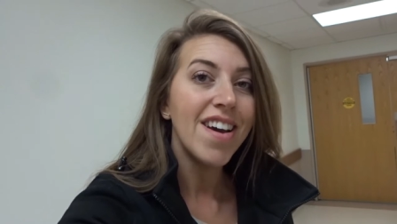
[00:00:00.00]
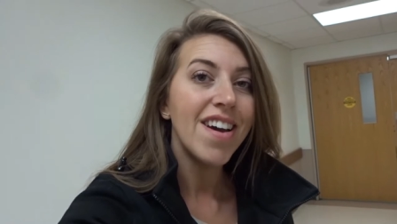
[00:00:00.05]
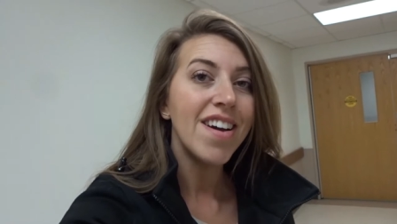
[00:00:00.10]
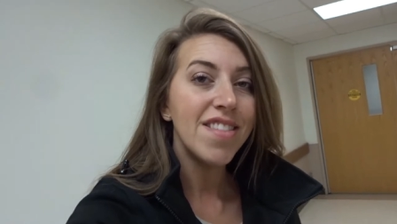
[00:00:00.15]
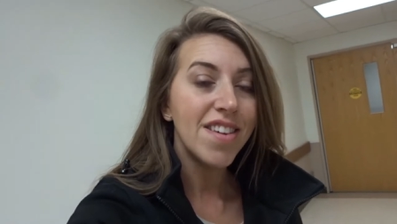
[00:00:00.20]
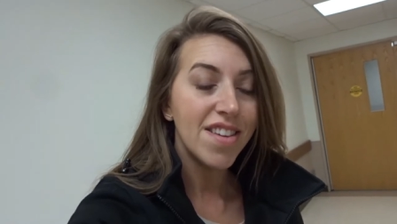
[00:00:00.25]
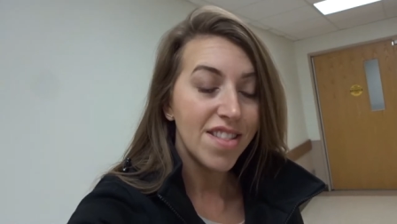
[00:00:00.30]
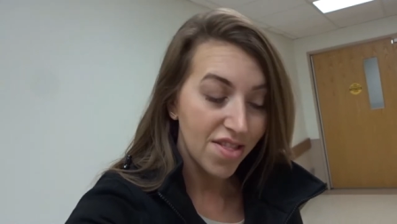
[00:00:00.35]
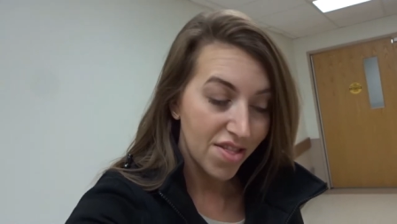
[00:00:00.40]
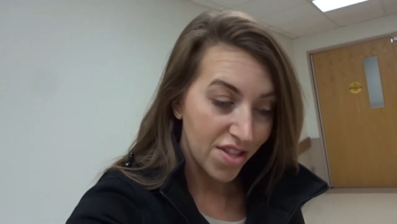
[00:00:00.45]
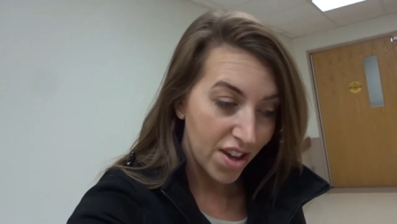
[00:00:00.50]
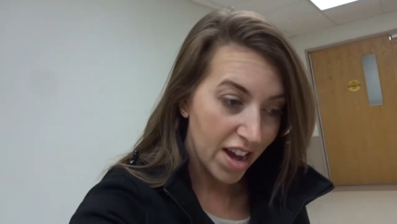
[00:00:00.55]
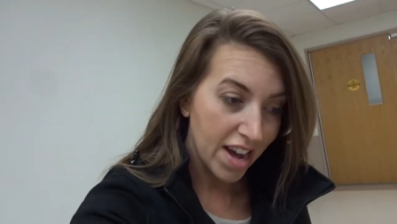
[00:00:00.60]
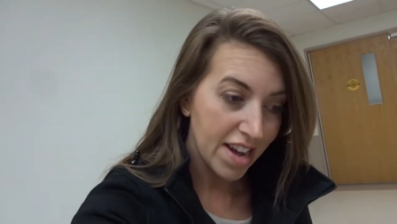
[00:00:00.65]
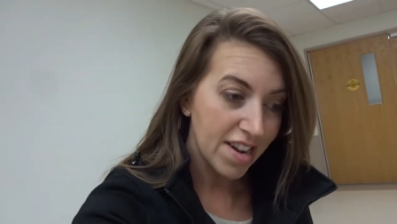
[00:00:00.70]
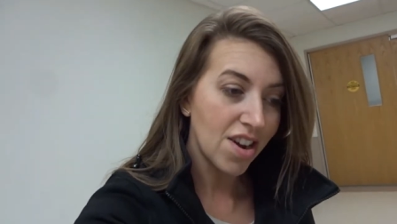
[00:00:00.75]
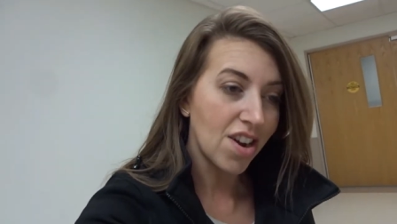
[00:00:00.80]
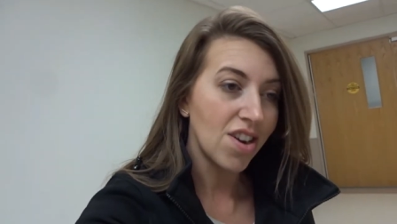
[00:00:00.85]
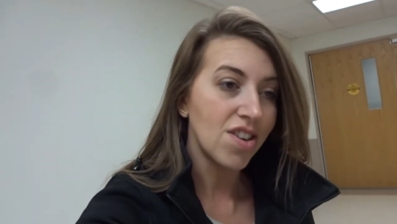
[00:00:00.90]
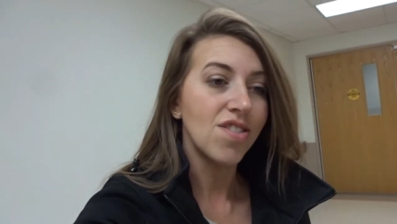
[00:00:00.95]
and then
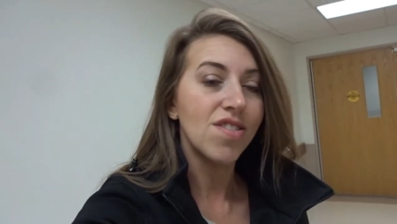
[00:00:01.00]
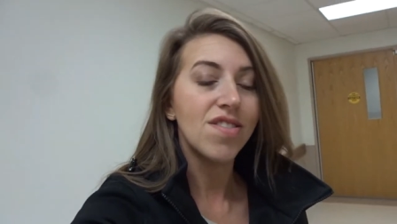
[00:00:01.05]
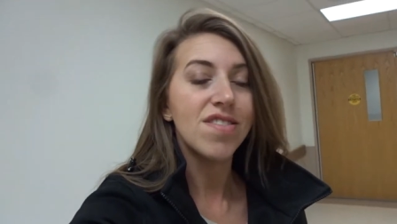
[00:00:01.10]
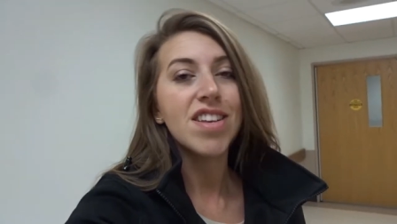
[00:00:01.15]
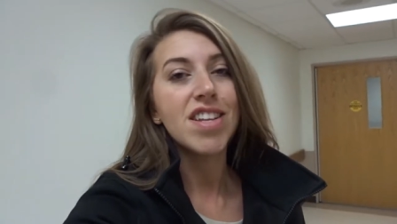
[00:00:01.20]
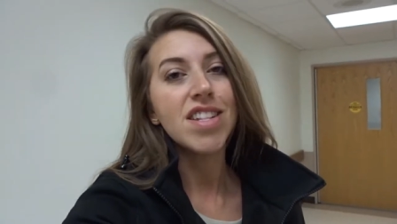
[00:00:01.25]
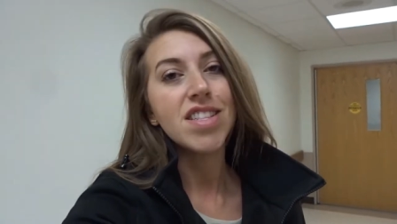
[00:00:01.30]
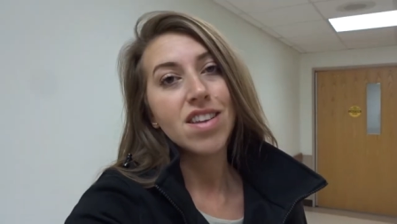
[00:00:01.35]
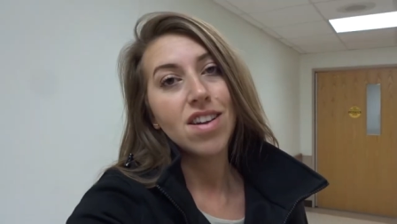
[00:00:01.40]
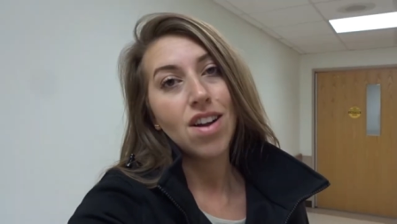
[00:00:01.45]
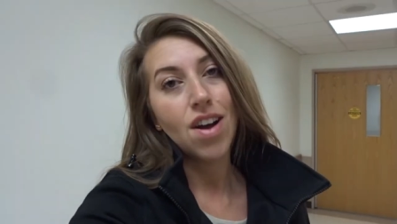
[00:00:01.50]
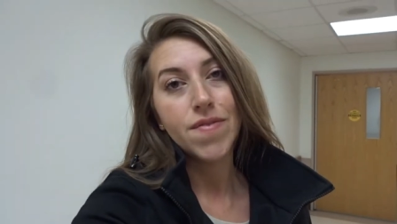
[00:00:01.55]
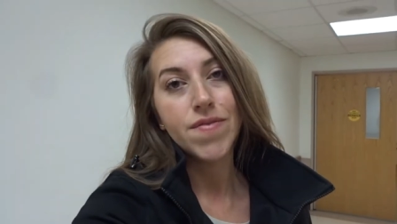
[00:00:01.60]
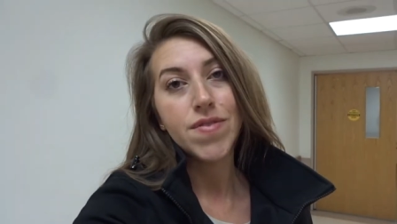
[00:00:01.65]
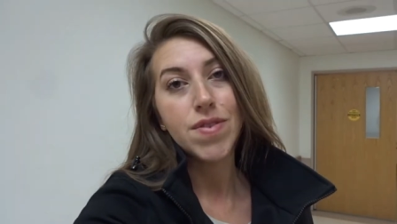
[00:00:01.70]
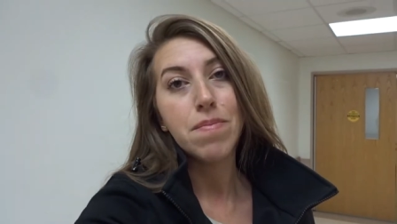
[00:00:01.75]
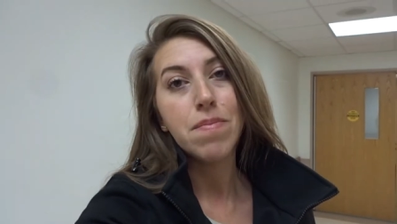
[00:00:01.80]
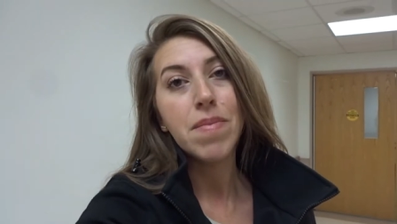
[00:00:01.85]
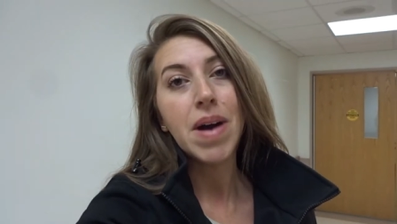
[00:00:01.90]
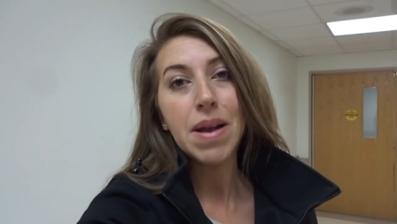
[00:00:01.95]
that doctor sends it off
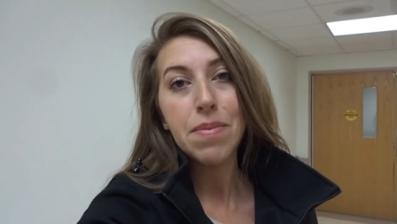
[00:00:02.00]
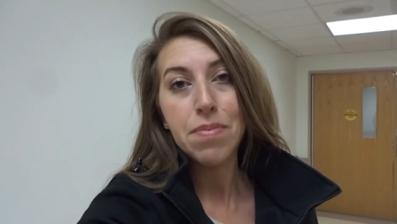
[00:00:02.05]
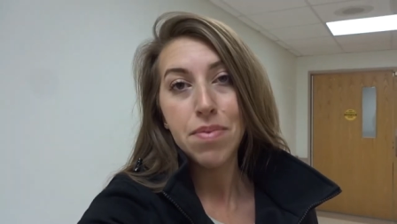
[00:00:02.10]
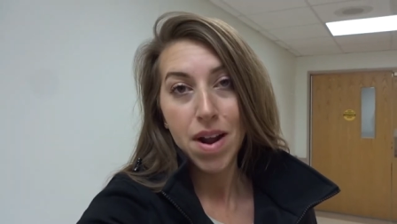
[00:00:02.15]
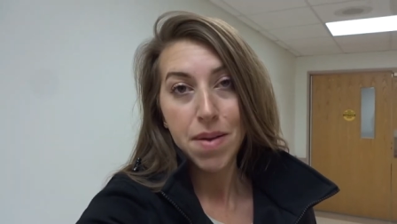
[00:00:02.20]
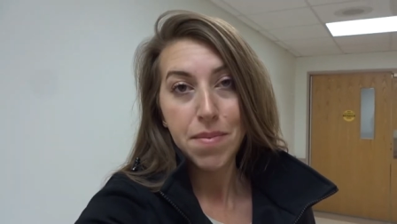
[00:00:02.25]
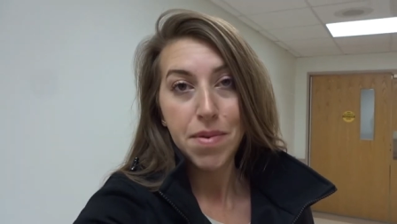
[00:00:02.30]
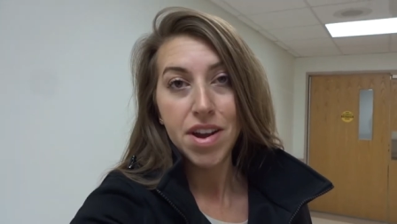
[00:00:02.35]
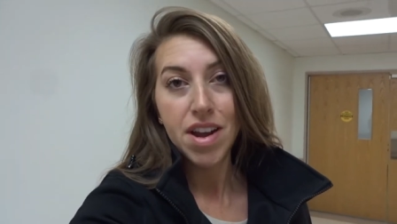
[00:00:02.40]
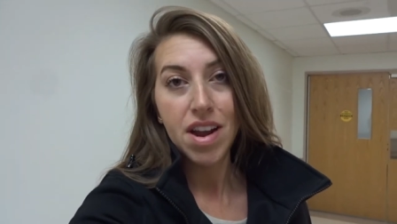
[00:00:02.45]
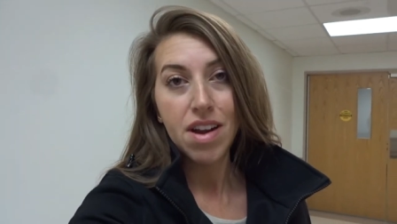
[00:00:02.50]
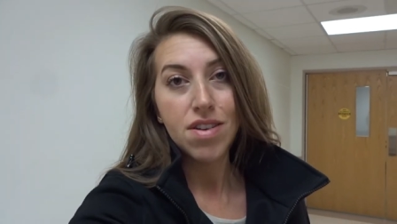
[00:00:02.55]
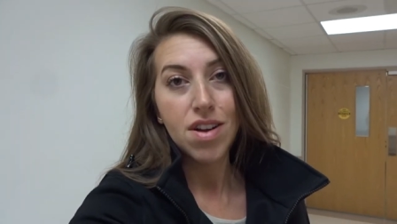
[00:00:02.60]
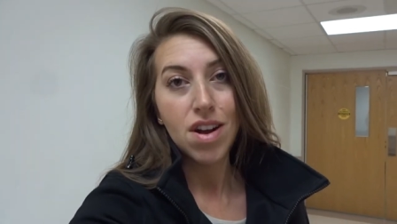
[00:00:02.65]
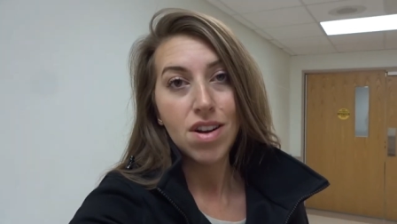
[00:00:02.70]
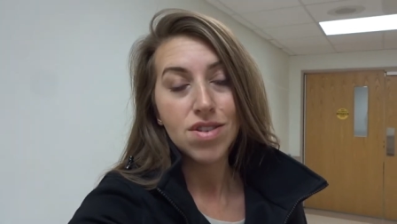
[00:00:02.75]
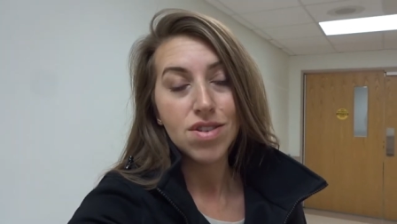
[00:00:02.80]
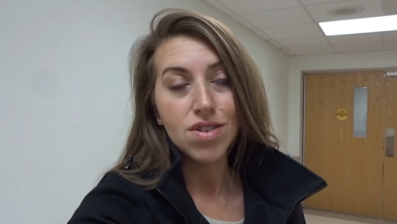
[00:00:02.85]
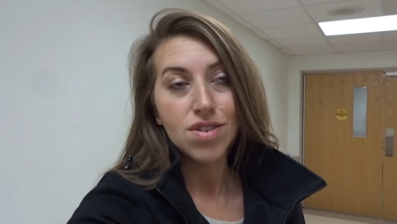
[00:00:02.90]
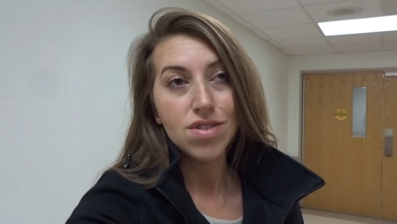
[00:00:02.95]
to my primary care
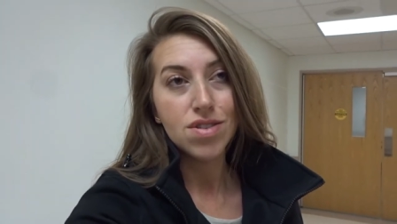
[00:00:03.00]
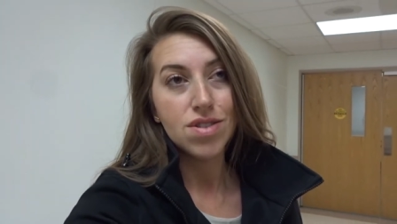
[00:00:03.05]
doctor.